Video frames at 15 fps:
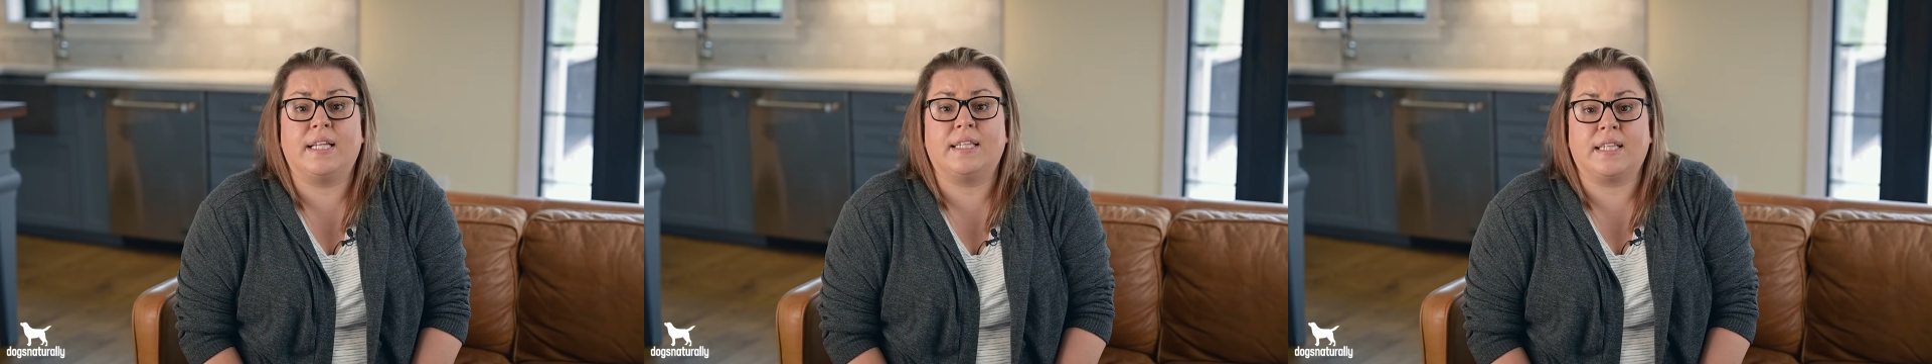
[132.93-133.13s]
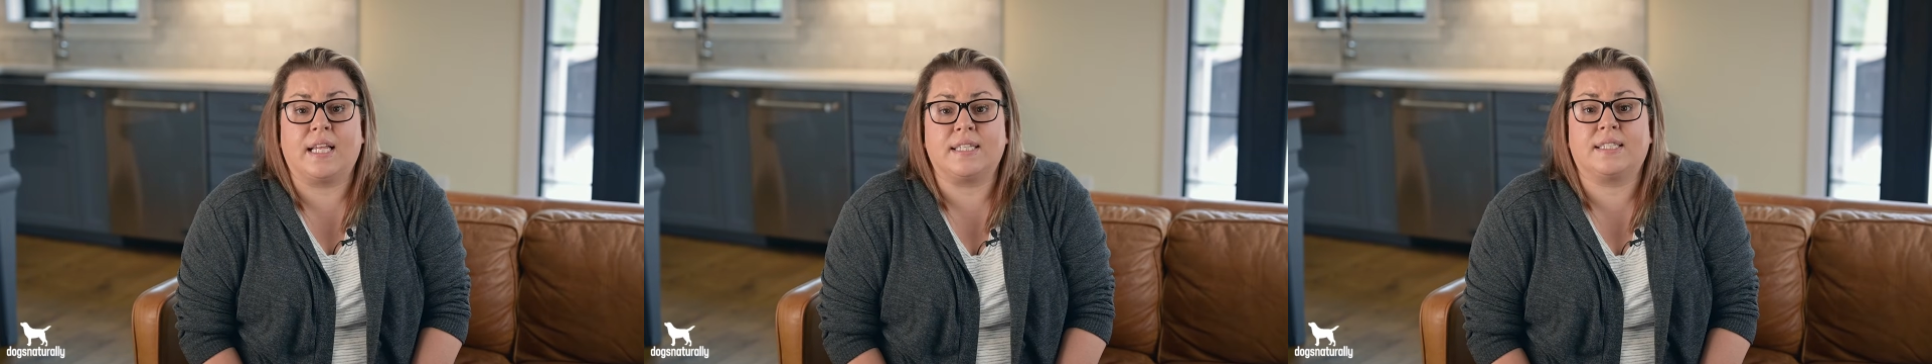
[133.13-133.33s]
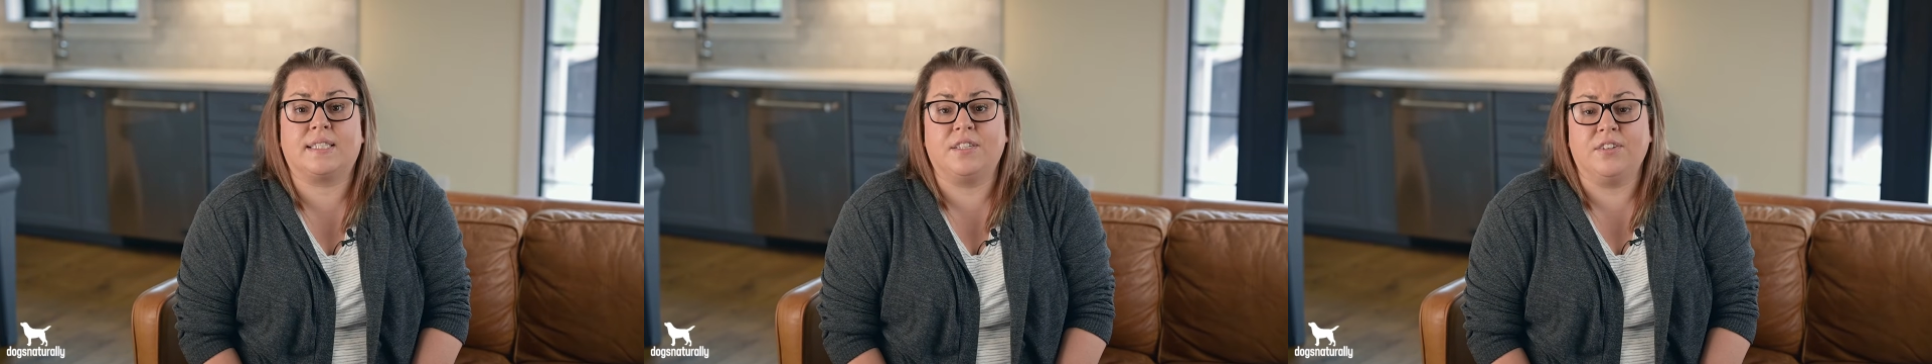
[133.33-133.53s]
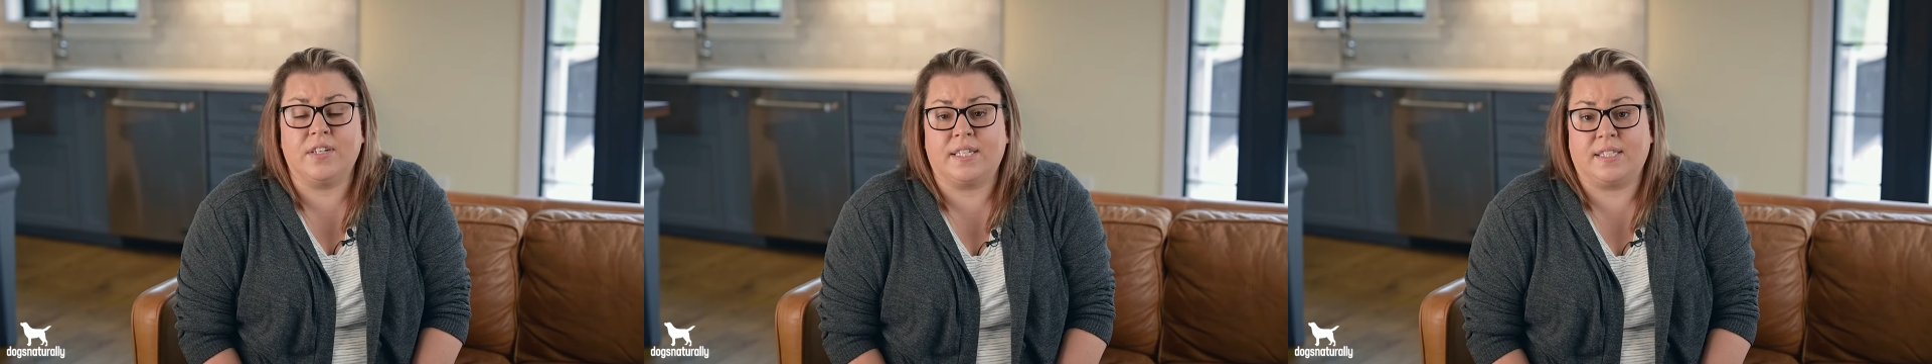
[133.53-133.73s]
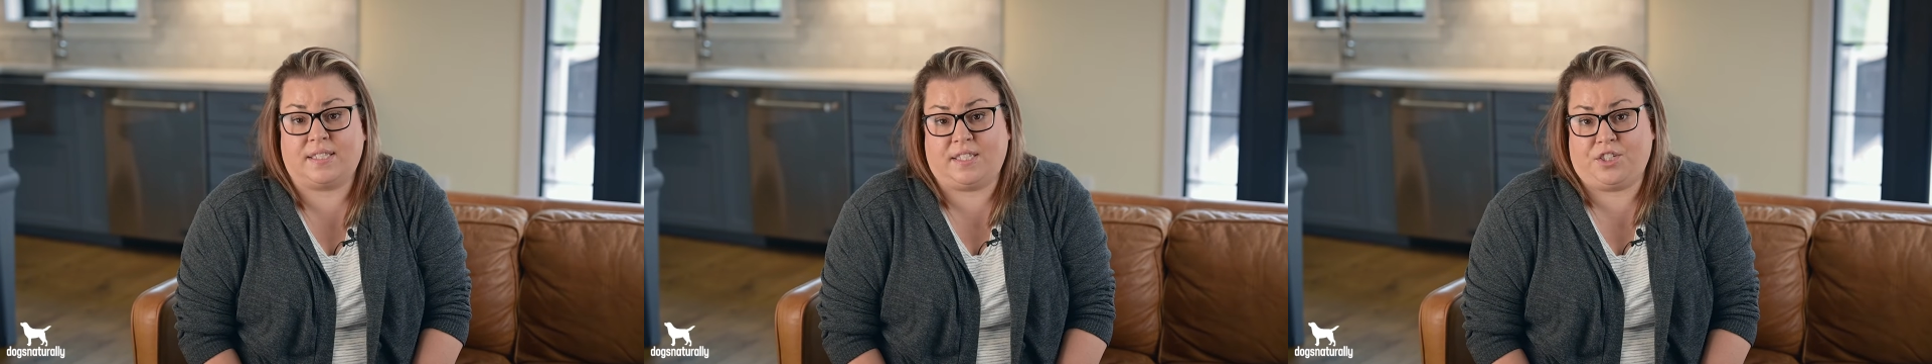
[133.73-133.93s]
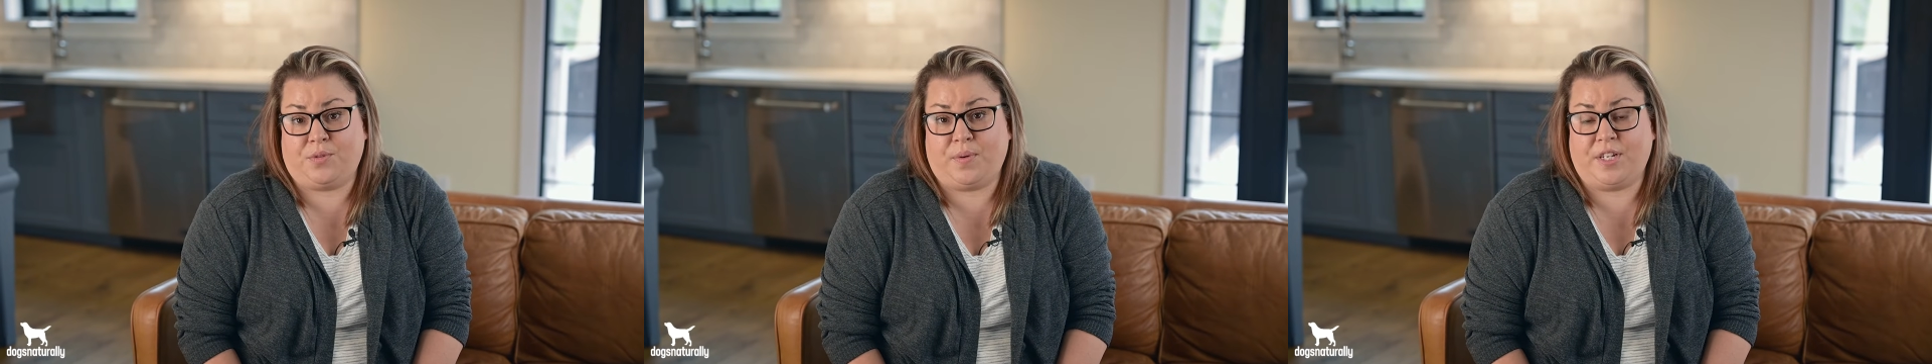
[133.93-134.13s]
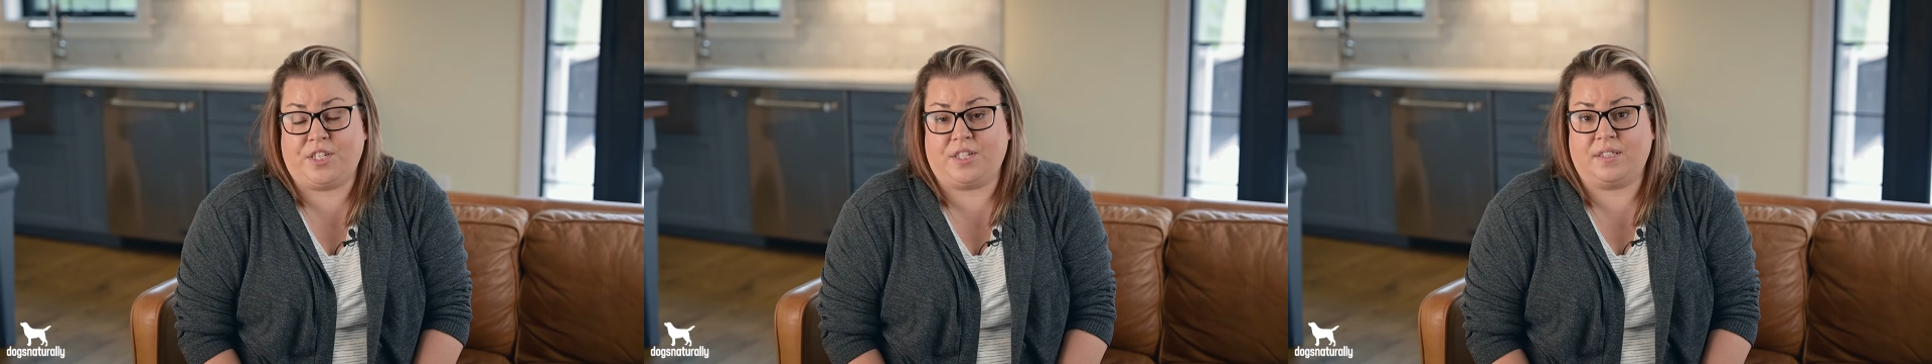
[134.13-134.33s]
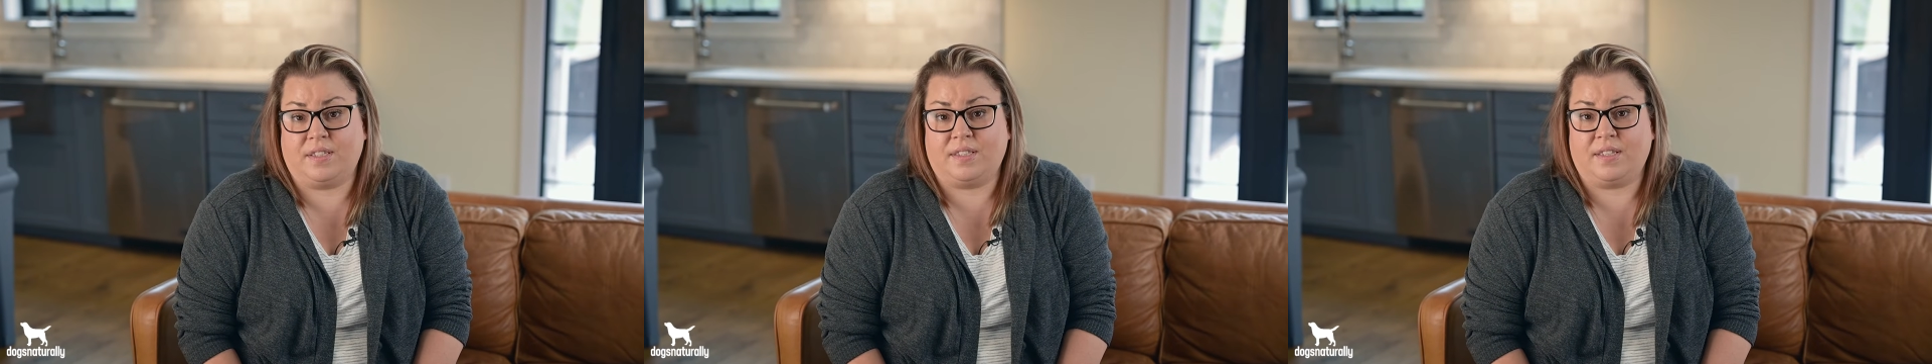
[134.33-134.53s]
in less serious
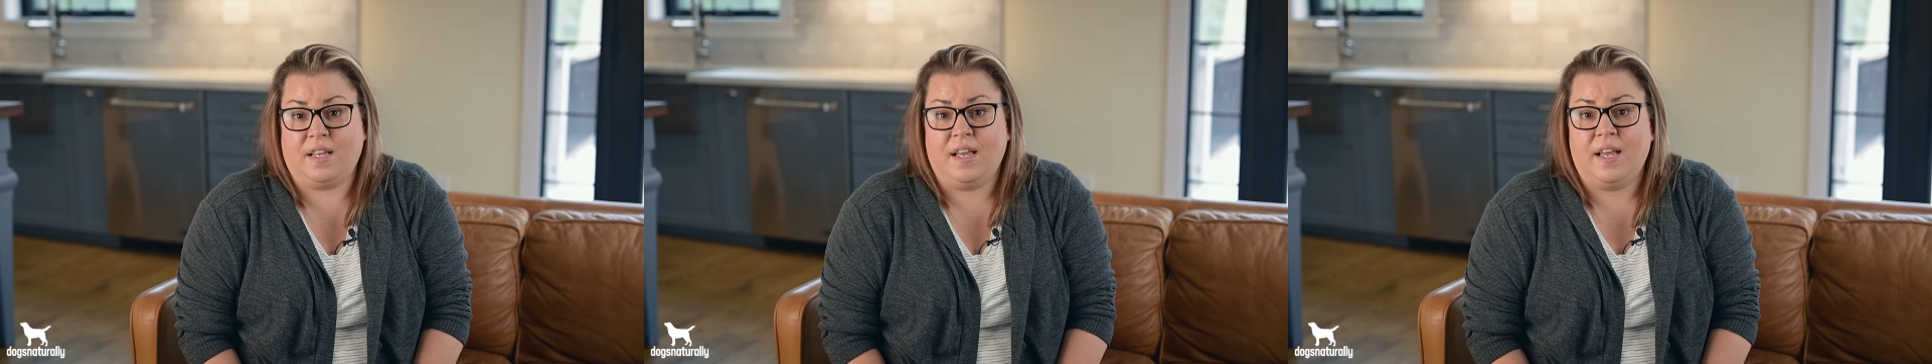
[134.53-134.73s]
situations.